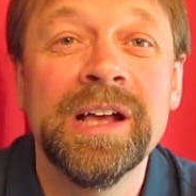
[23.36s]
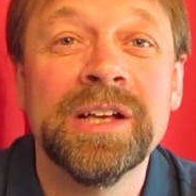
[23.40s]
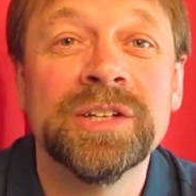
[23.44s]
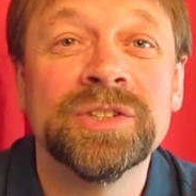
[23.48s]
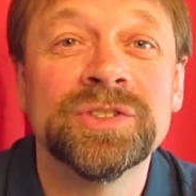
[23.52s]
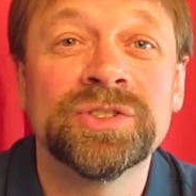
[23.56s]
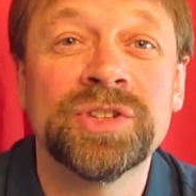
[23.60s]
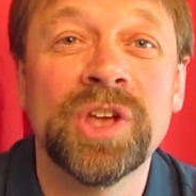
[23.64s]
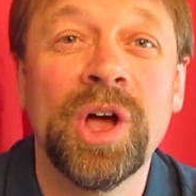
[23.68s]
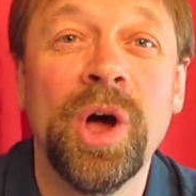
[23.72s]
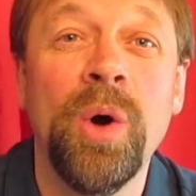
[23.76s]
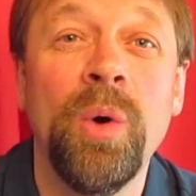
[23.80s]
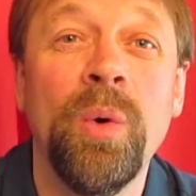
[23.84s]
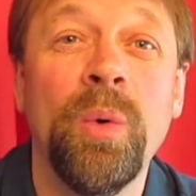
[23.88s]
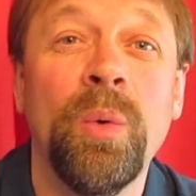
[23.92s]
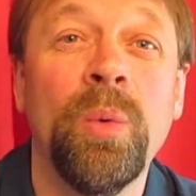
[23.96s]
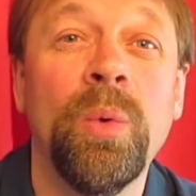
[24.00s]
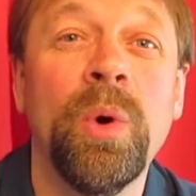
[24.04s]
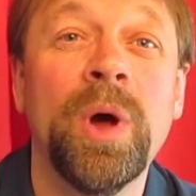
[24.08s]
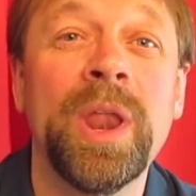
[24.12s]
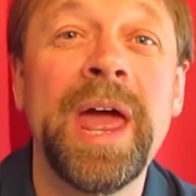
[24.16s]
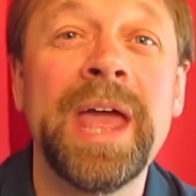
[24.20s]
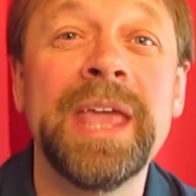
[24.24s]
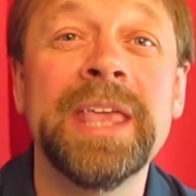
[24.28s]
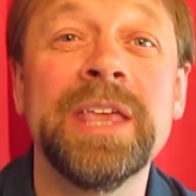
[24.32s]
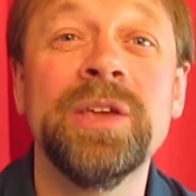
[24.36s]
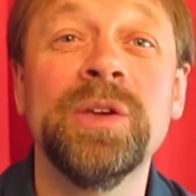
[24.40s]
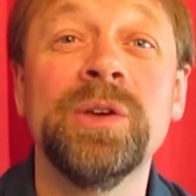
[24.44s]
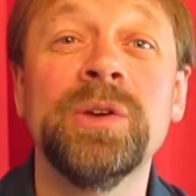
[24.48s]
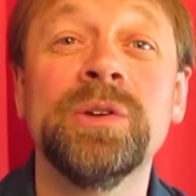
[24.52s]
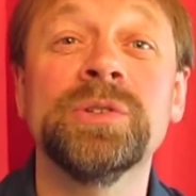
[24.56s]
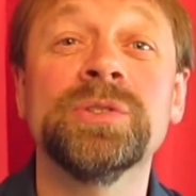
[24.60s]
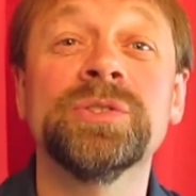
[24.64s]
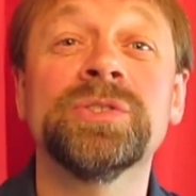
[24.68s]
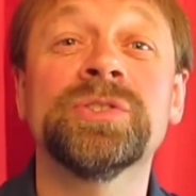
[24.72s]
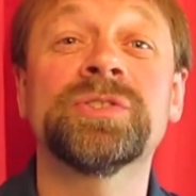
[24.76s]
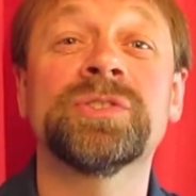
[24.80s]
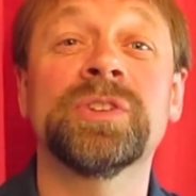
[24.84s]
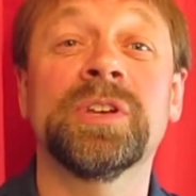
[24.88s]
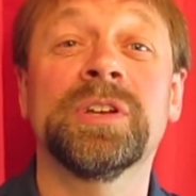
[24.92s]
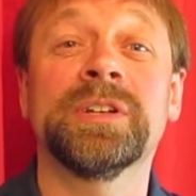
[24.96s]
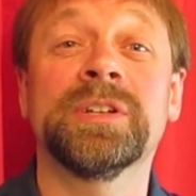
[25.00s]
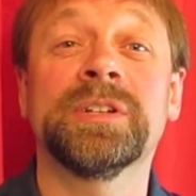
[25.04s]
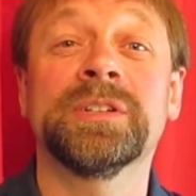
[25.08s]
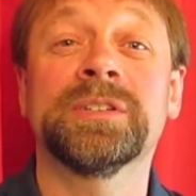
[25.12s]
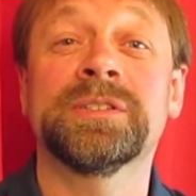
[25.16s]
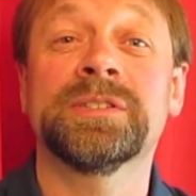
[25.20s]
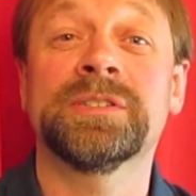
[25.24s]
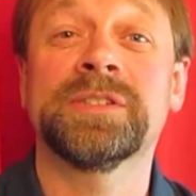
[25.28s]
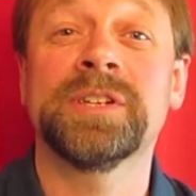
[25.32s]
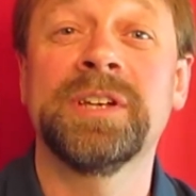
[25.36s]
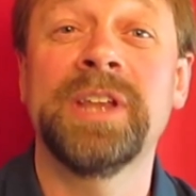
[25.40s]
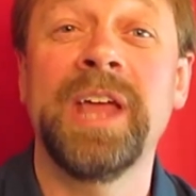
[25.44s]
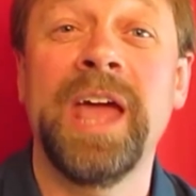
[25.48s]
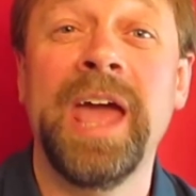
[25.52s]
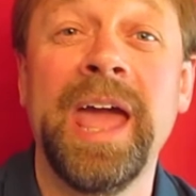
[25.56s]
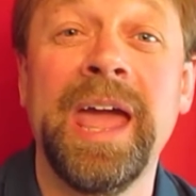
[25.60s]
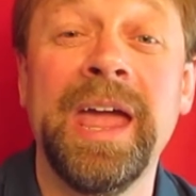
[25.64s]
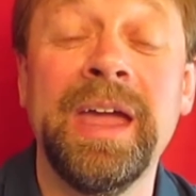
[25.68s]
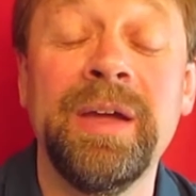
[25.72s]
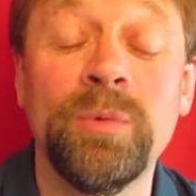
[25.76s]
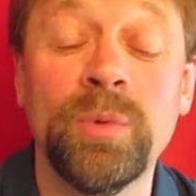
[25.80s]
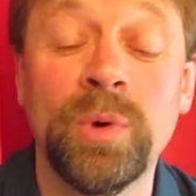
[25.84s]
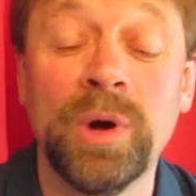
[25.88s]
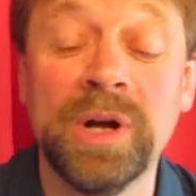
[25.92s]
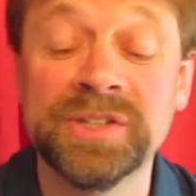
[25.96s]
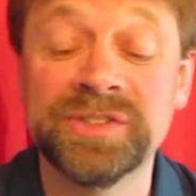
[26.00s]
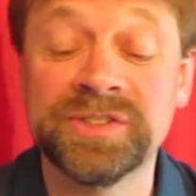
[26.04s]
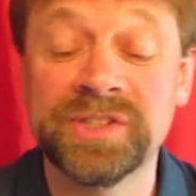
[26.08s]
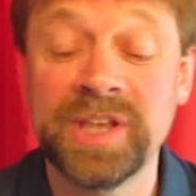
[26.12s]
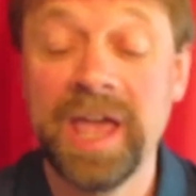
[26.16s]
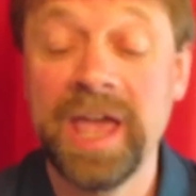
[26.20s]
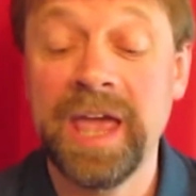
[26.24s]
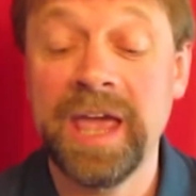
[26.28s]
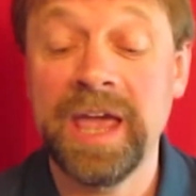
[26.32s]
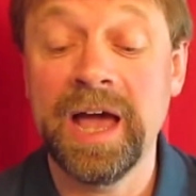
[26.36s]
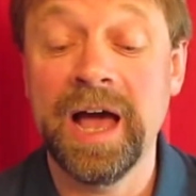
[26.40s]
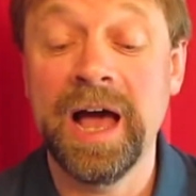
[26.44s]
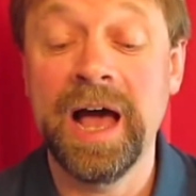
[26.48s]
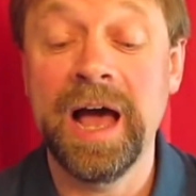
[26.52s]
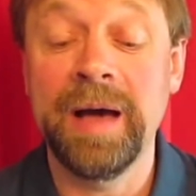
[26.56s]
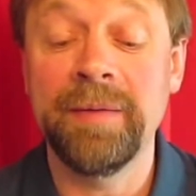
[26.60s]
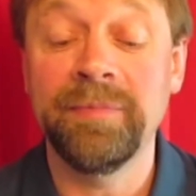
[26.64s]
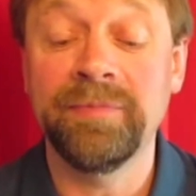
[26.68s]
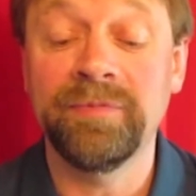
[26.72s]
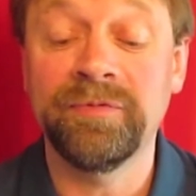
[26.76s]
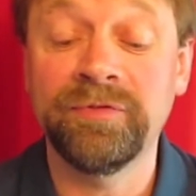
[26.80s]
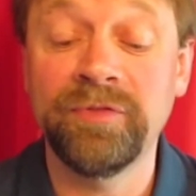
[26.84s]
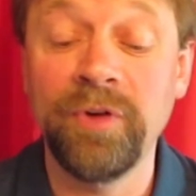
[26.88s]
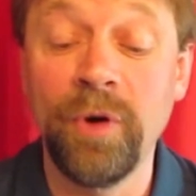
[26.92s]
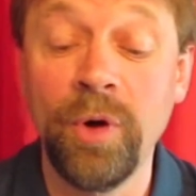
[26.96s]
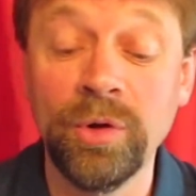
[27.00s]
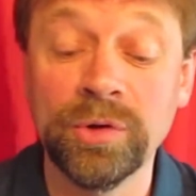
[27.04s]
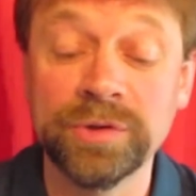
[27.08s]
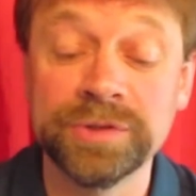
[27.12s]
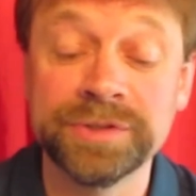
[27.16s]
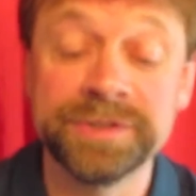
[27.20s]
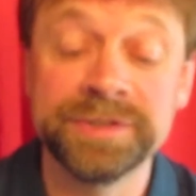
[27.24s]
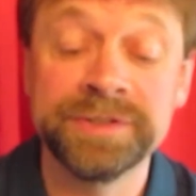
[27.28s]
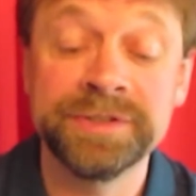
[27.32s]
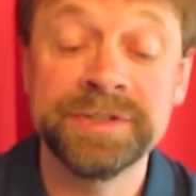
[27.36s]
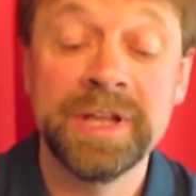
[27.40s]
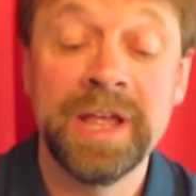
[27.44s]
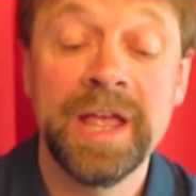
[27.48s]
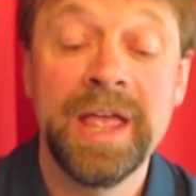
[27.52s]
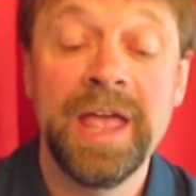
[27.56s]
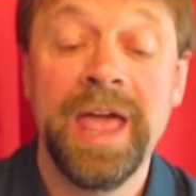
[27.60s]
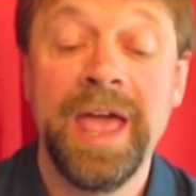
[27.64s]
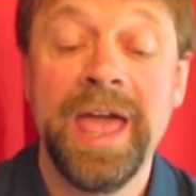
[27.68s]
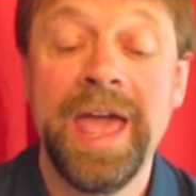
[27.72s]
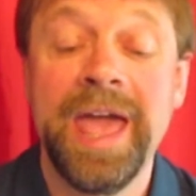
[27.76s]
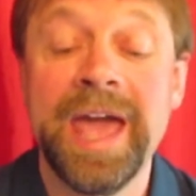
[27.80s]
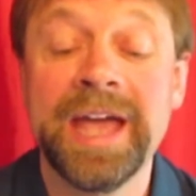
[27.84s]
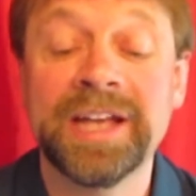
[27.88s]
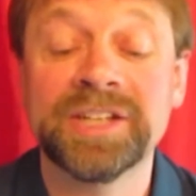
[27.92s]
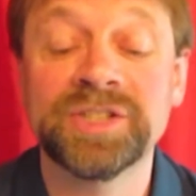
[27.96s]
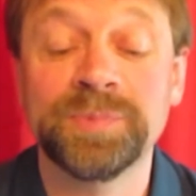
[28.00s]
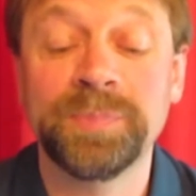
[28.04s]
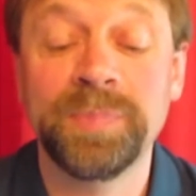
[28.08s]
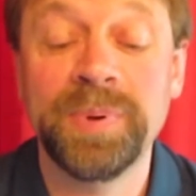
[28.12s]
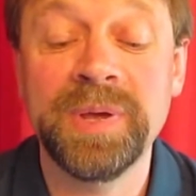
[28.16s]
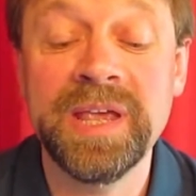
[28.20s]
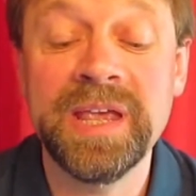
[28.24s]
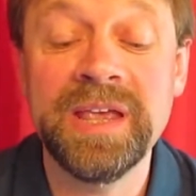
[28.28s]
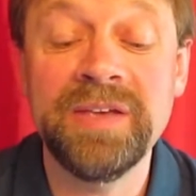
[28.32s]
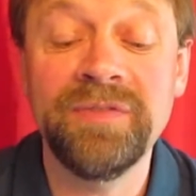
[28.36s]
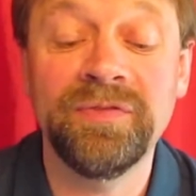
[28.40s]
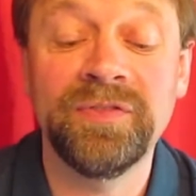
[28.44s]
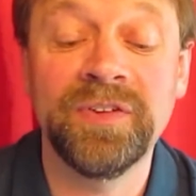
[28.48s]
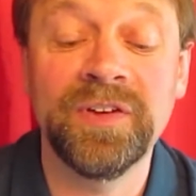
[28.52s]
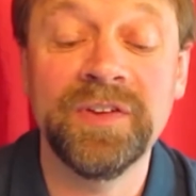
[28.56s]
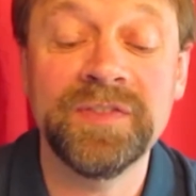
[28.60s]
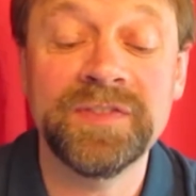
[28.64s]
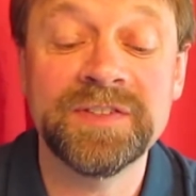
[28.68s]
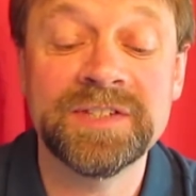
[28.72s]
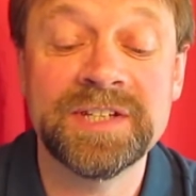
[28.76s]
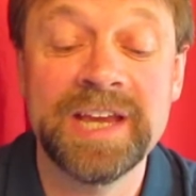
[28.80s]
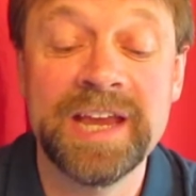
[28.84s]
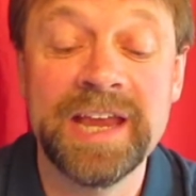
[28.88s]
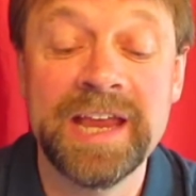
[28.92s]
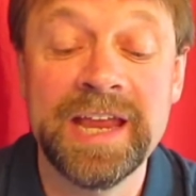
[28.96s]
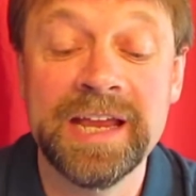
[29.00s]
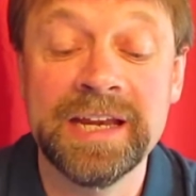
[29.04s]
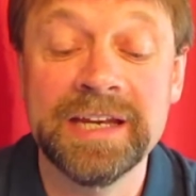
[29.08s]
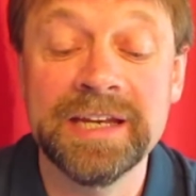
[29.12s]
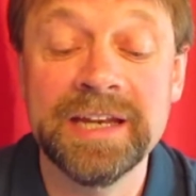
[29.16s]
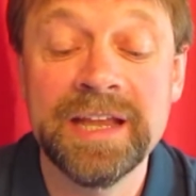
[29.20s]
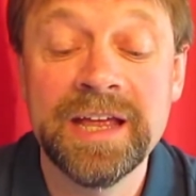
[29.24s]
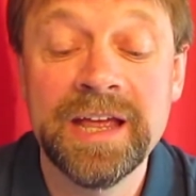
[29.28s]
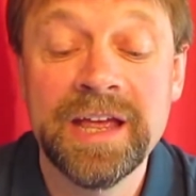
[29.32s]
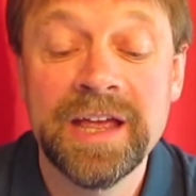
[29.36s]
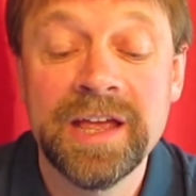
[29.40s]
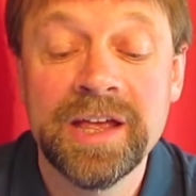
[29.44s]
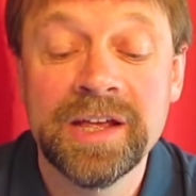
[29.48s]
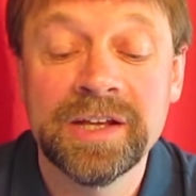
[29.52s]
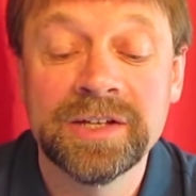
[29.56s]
So what I used today was a Fulton xp15